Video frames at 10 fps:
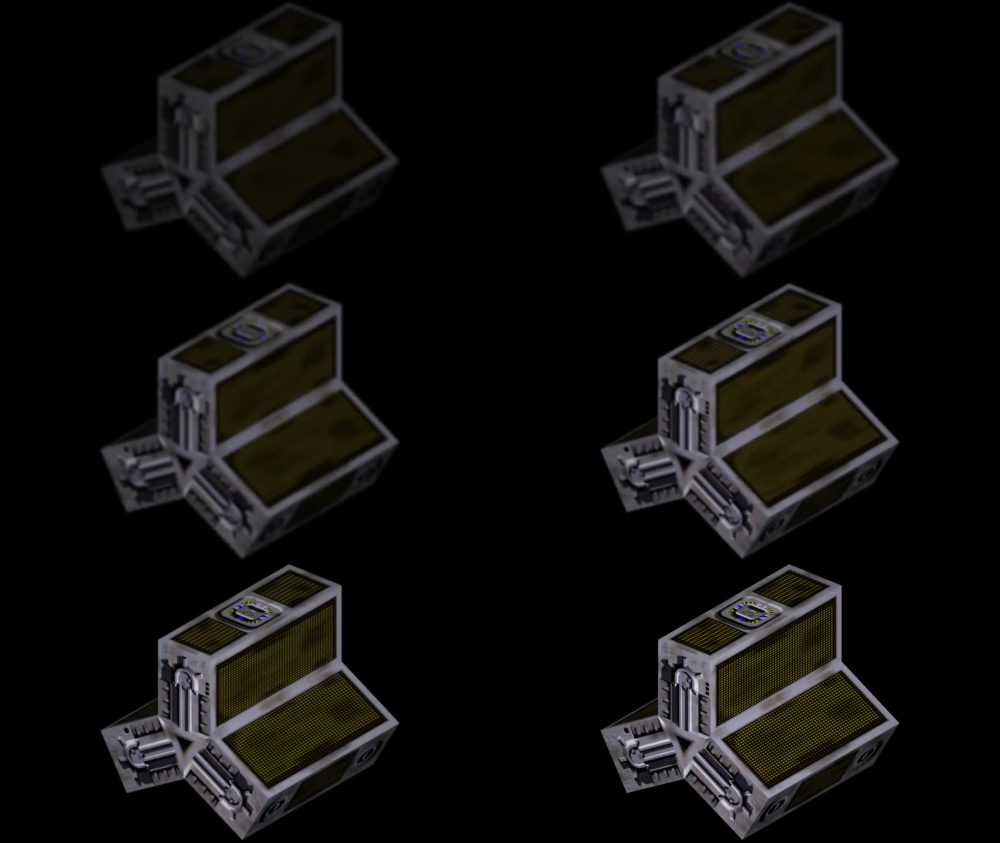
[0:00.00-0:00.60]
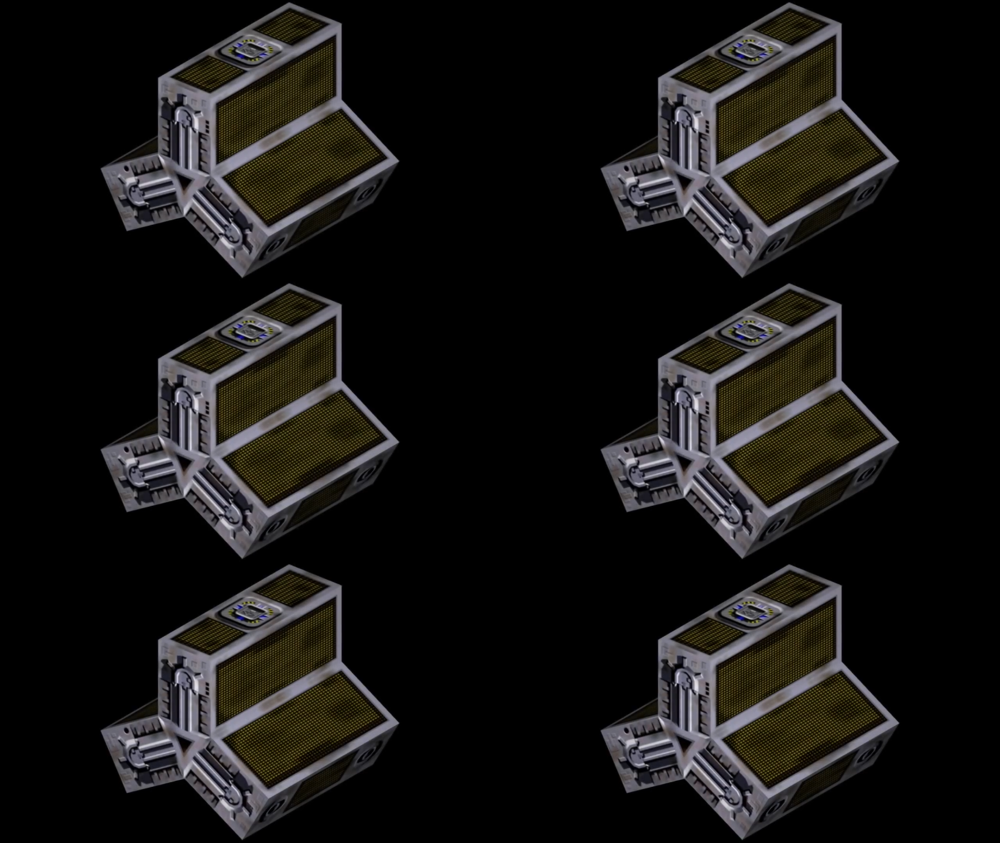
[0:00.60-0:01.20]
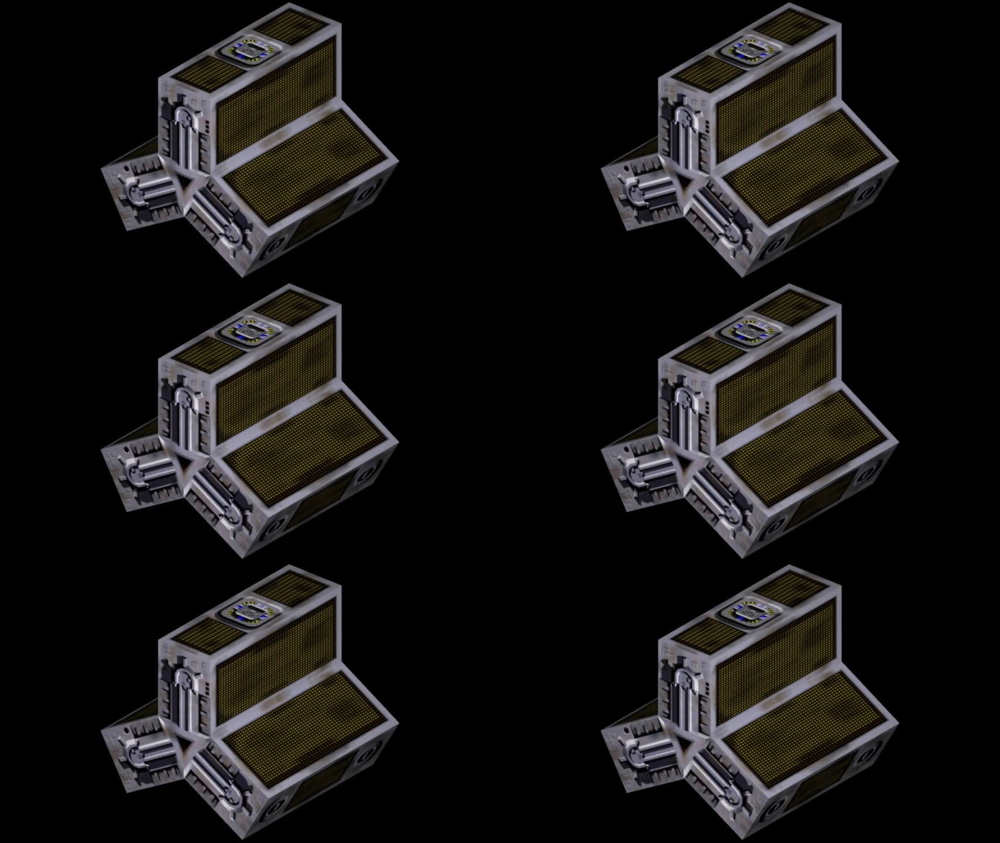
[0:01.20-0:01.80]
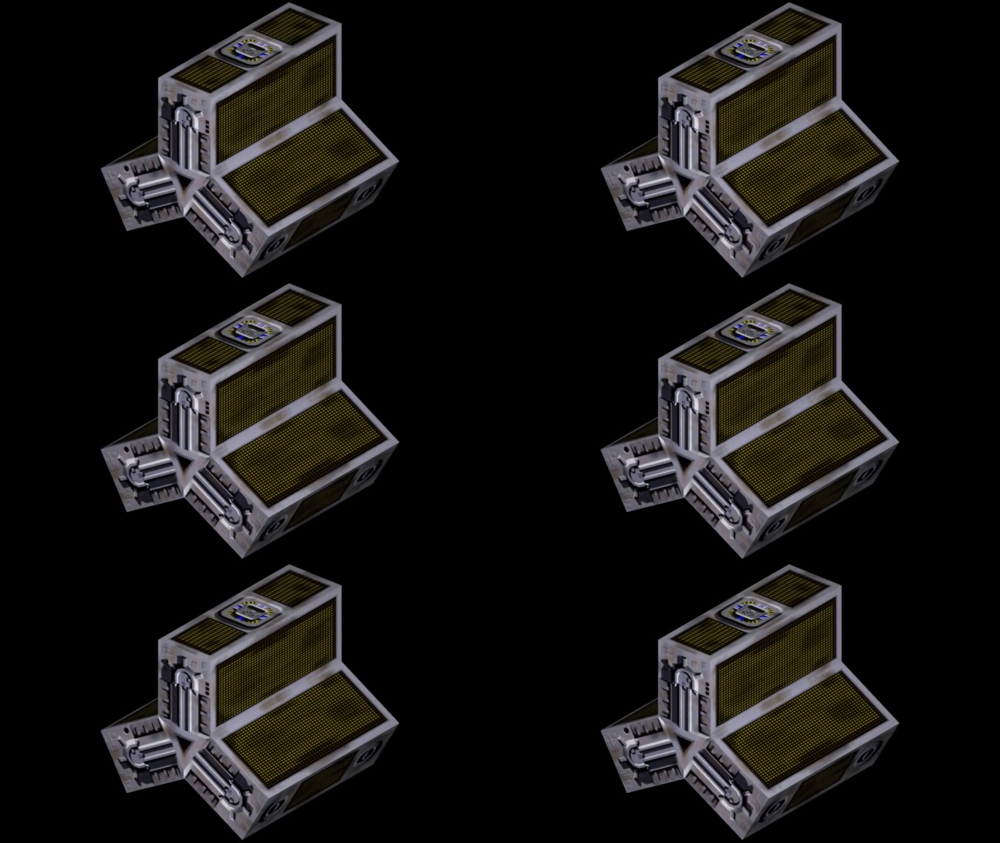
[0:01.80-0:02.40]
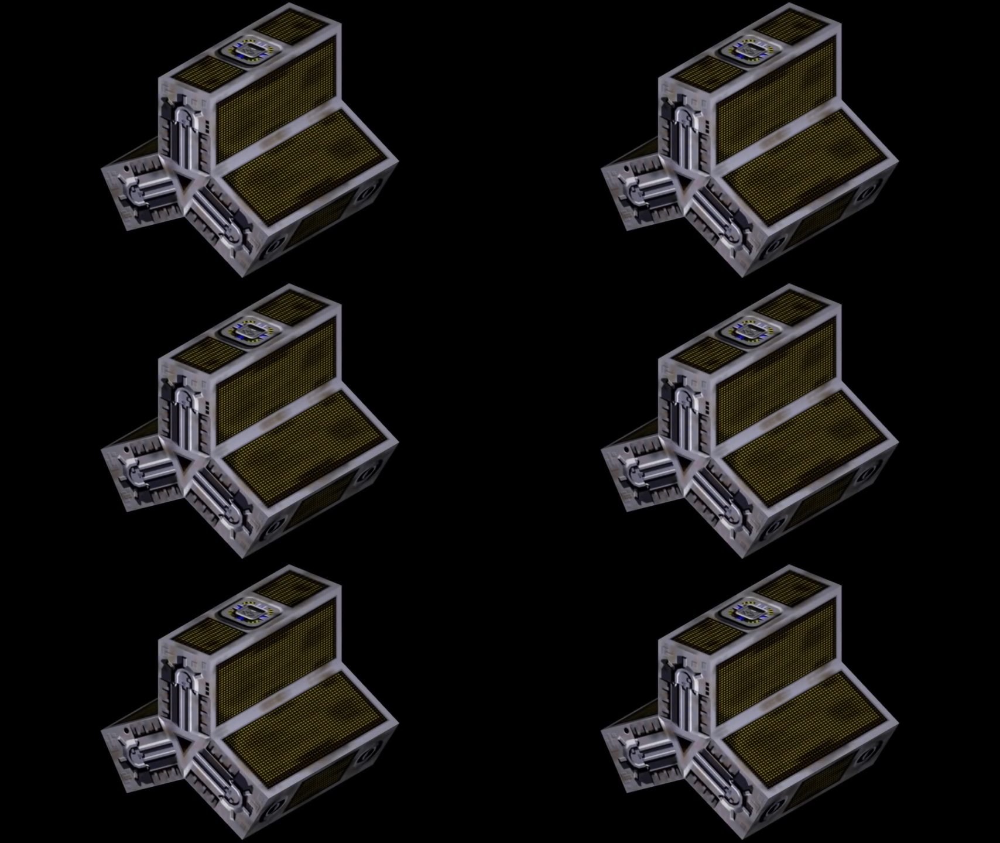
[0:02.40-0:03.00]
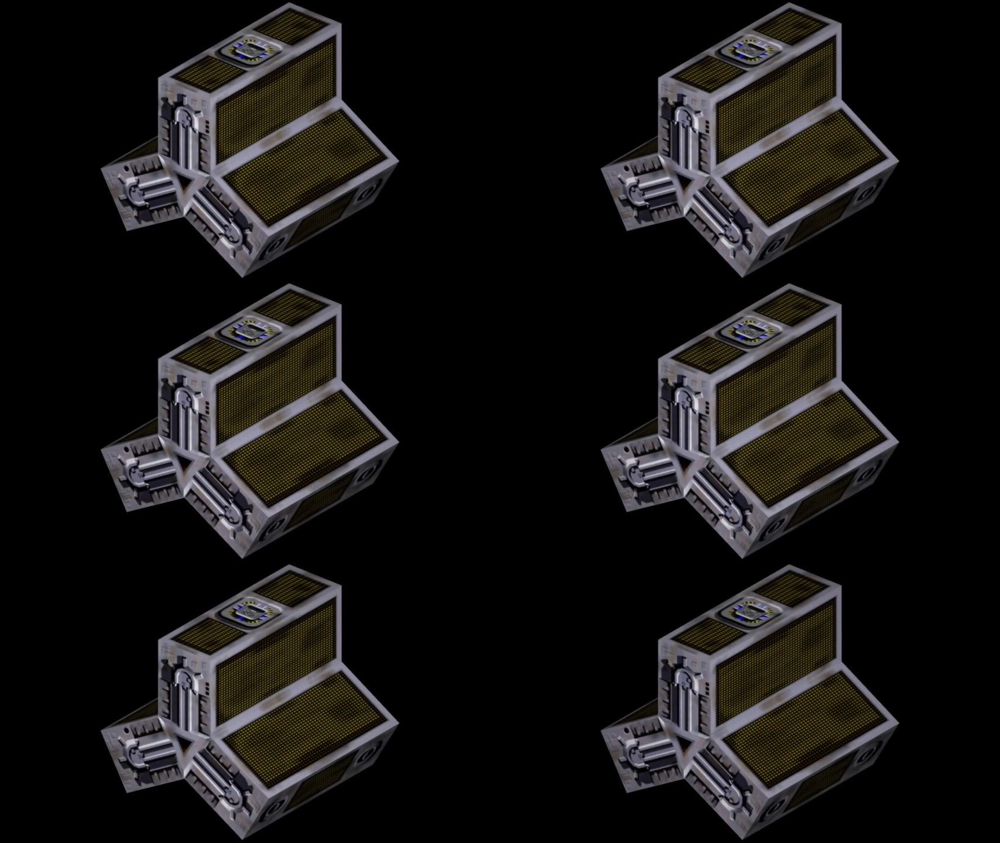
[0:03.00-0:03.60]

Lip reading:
No face is visible, so there are no lips to read.